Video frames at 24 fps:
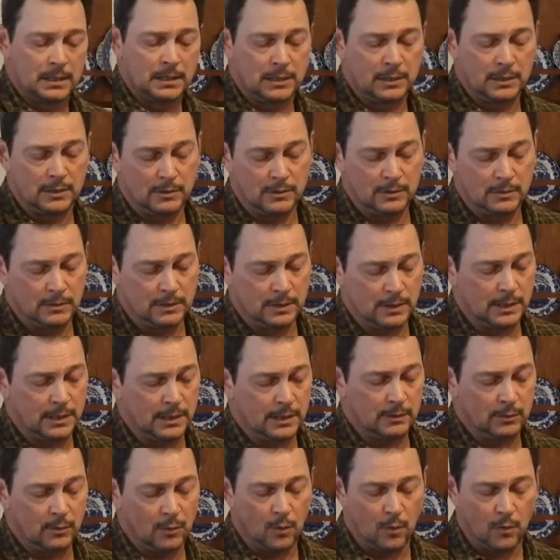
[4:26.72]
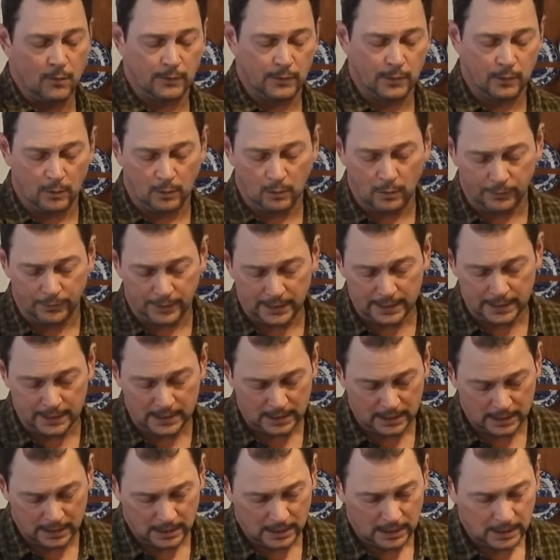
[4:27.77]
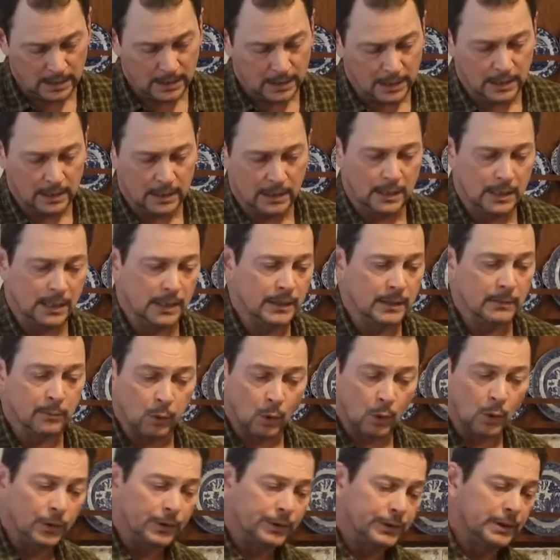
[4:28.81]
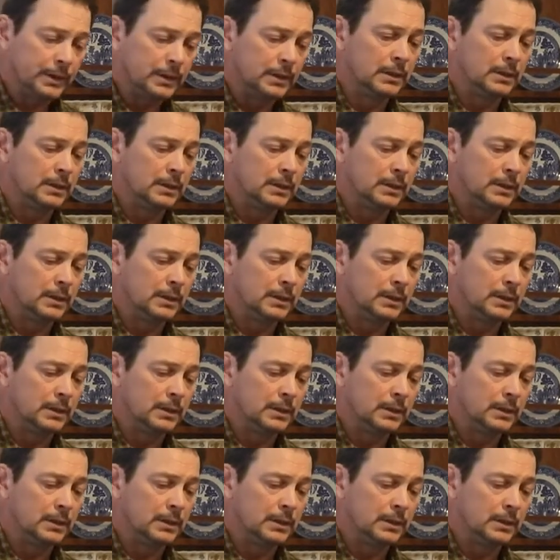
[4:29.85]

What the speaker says: I'll go over the whole thing, and the bolt,